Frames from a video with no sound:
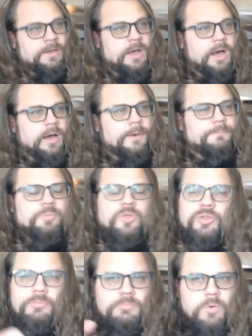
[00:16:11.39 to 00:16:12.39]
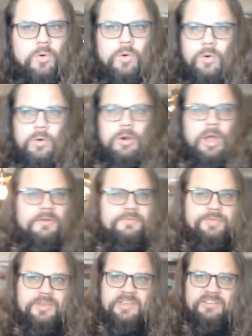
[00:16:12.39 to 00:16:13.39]
The more of
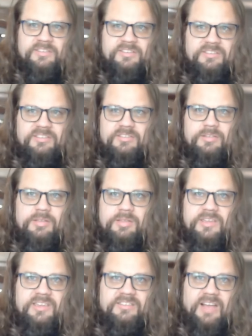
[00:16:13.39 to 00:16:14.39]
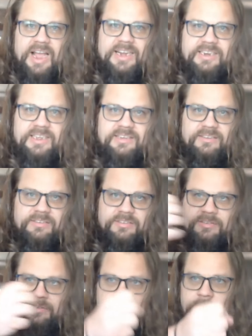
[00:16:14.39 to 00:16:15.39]
these
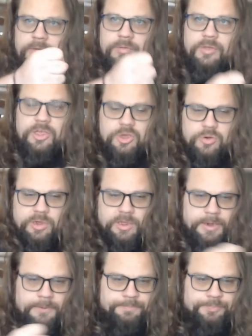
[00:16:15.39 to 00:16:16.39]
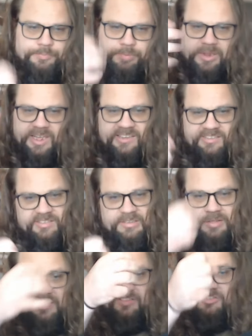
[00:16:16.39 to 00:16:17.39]
ideas that you can place
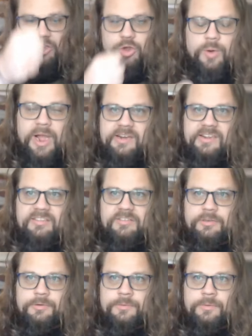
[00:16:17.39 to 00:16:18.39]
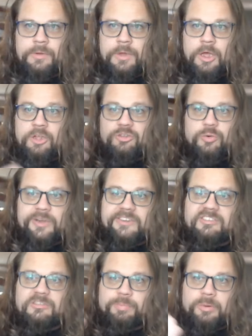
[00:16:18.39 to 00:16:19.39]
this new idea to
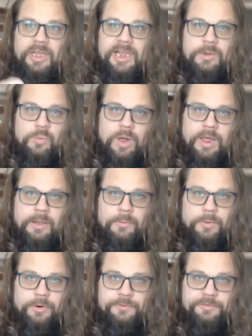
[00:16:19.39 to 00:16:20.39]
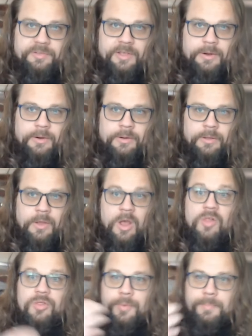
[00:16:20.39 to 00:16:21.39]
explain why it works there,
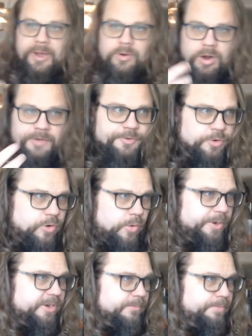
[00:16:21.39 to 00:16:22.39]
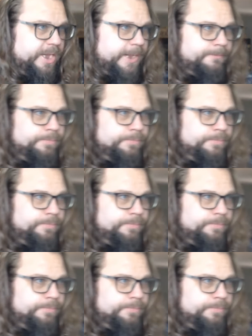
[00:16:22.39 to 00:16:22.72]
the better off you're going to be.